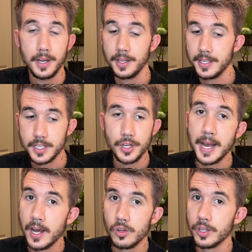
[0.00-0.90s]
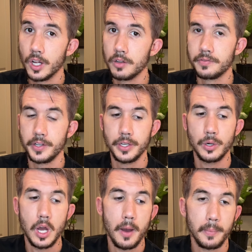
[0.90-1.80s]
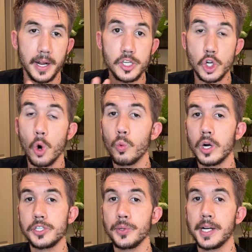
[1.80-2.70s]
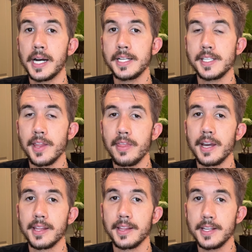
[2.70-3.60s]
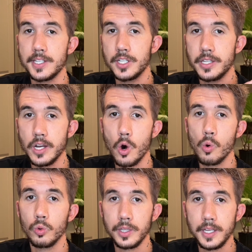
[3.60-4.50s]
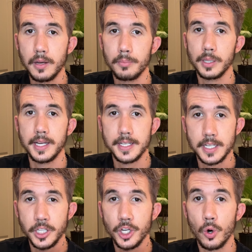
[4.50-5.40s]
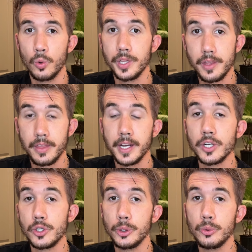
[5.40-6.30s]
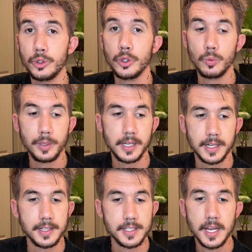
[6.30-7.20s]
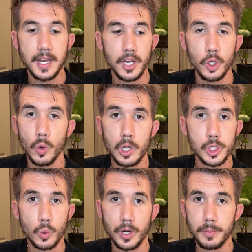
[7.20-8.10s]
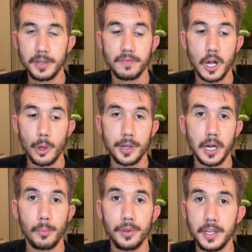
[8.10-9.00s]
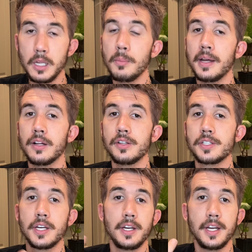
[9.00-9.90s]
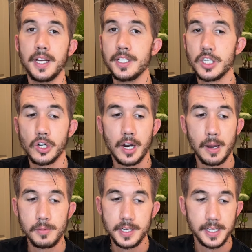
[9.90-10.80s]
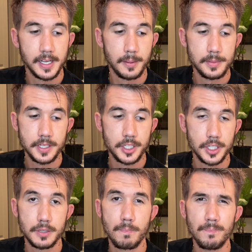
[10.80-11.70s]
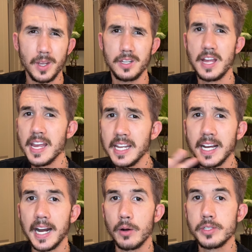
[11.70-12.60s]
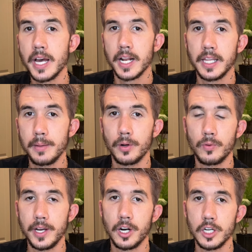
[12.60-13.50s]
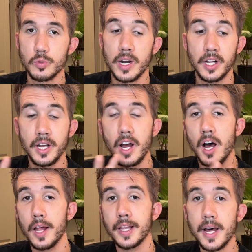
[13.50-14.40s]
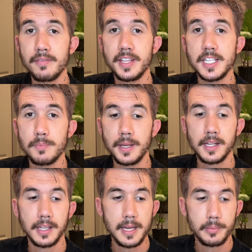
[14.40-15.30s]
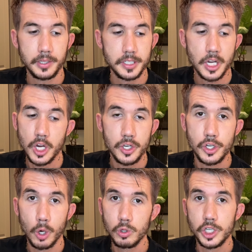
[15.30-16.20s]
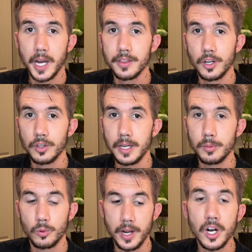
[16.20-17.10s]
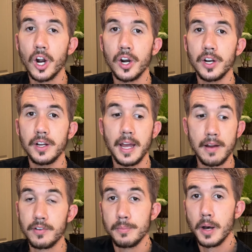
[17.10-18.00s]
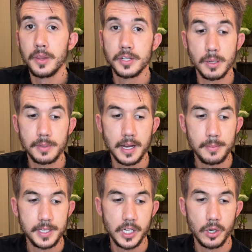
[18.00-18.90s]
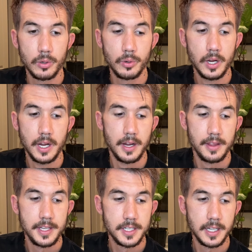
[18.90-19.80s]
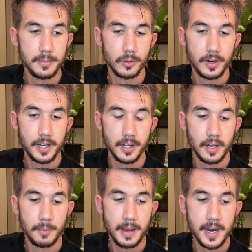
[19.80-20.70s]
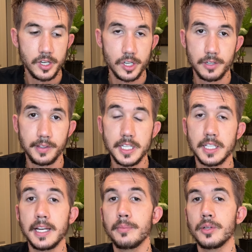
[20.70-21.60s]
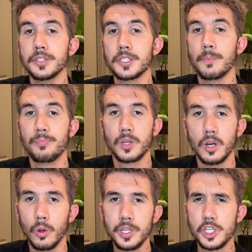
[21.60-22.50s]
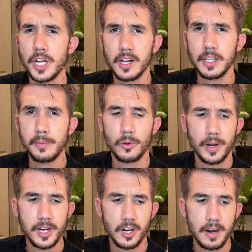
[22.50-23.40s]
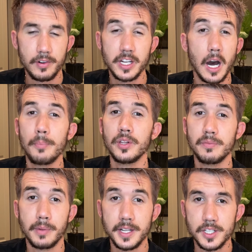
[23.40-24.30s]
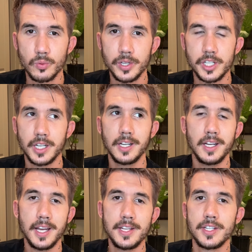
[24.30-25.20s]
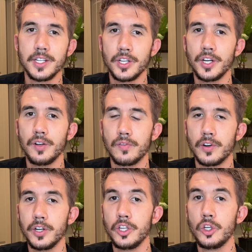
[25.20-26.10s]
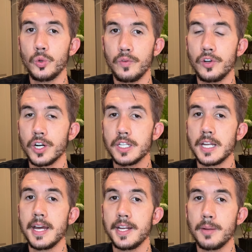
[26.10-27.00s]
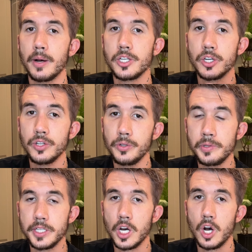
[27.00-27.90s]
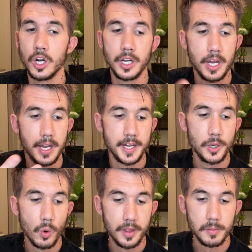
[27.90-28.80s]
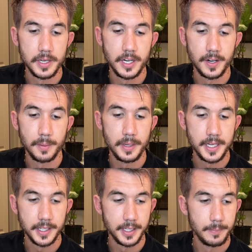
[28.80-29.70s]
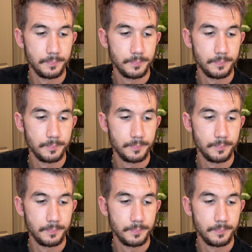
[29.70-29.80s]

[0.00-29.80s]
This could handle it all for you, but I don't want you guys to think that this is the only place and the only thing to do, because you also want to be following up with emails, Instagram DMs, and just taking it outside of Label Radar as well. A lot of these big labels don't check their Label Radar every month. Sometimes these label managers for these labels only check Label Radar every couple of months, which isn't good for you if you're excited about your new song and you want them to hear it immediately.